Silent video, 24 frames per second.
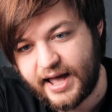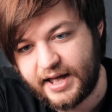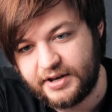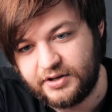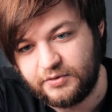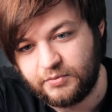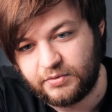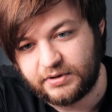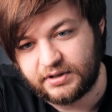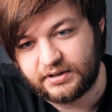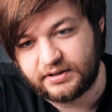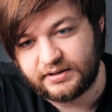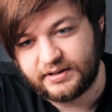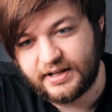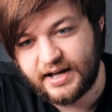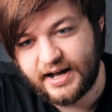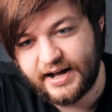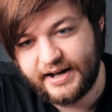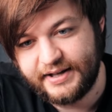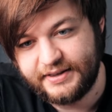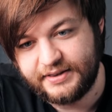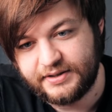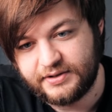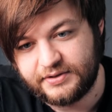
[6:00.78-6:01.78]
And you want to
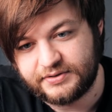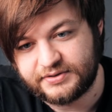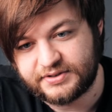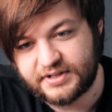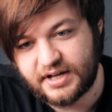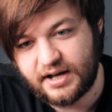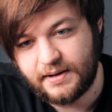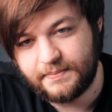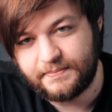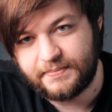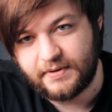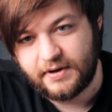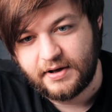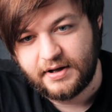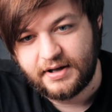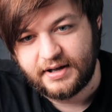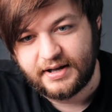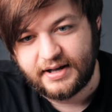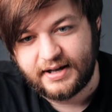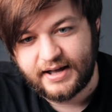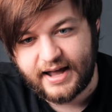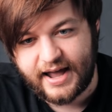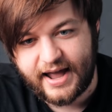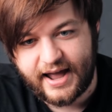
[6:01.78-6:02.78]
line those up.
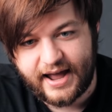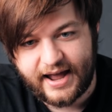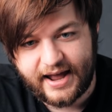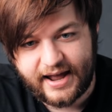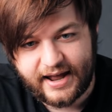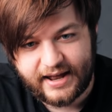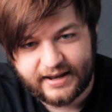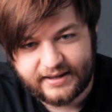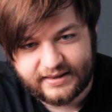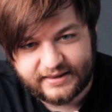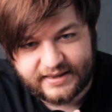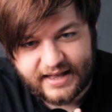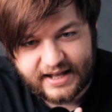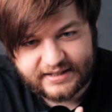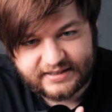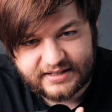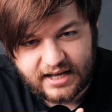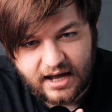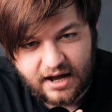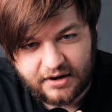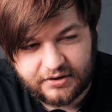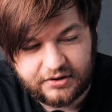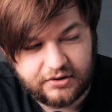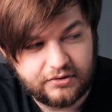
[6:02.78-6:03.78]
And that's
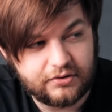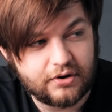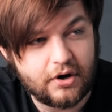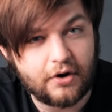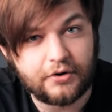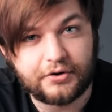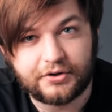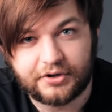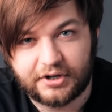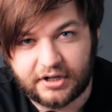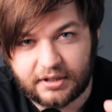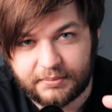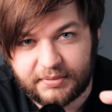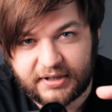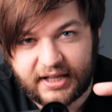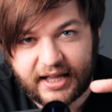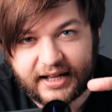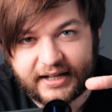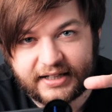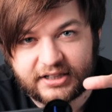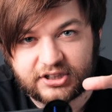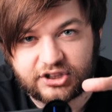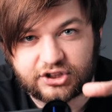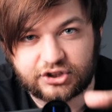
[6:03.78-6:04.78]
how you know you're gonna be
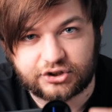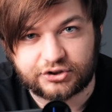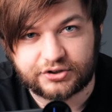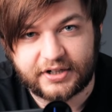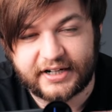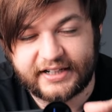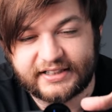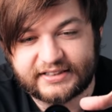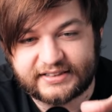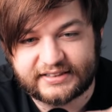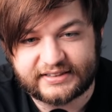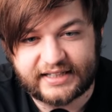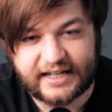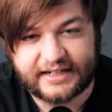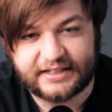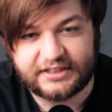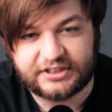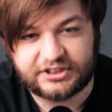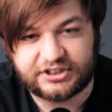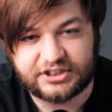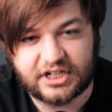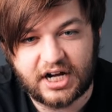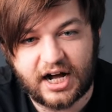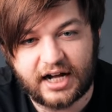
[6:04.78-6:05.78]
getting straight,
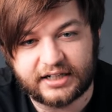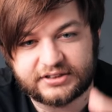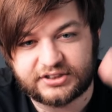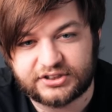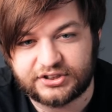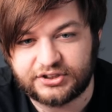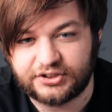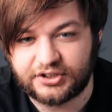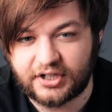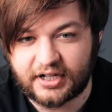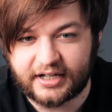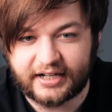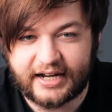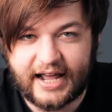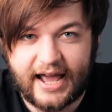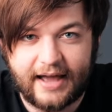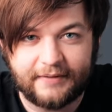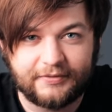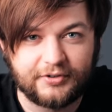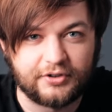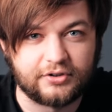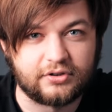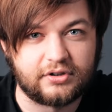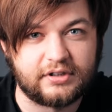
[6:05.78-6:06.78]
steady shots and you're not gonna
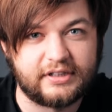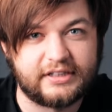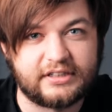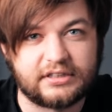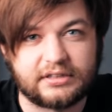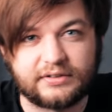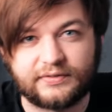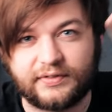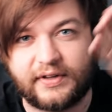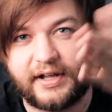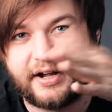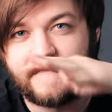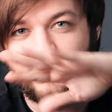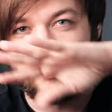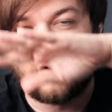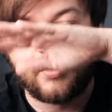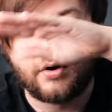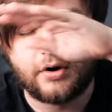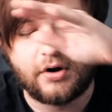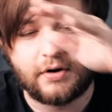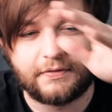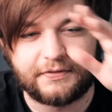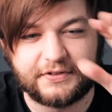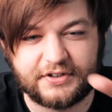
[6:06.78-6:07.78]
have your lens flare
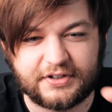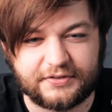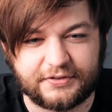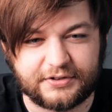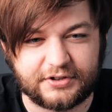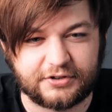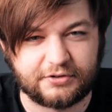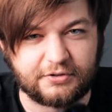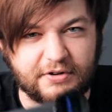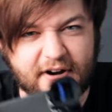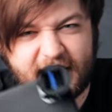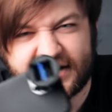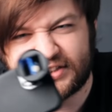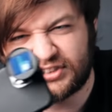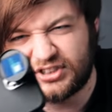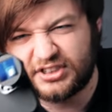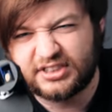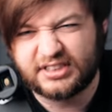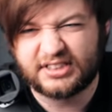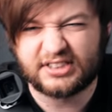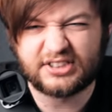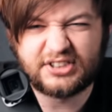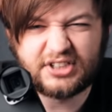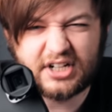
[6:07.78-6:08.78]
going off in different
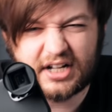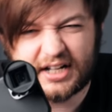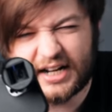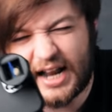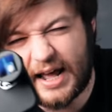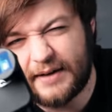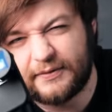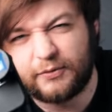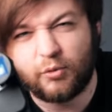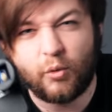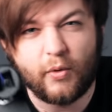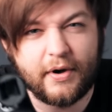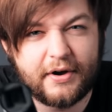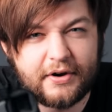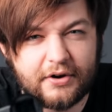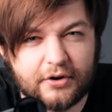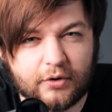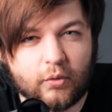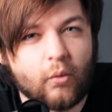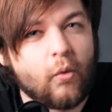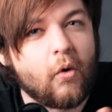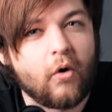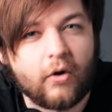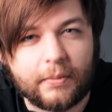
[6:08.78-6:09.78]
directions and you're not gonna have
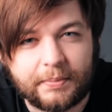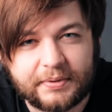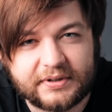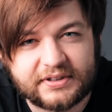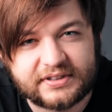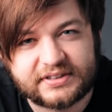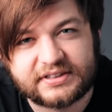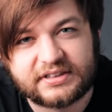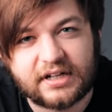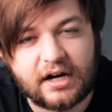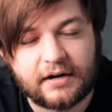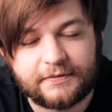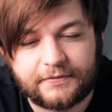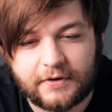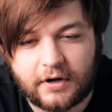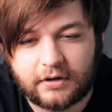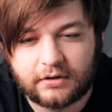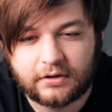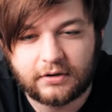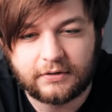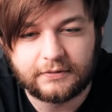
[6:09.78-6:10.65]
weird, warpy stuff all